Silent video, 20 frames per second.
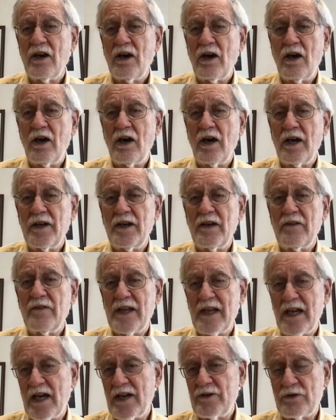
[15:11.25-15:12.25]
on
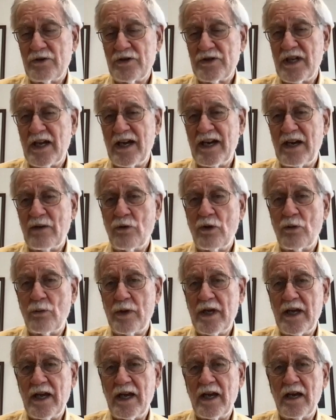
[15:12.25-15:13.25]
the underside of what we
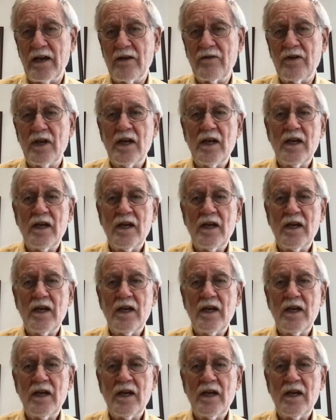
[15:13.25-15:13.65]
have.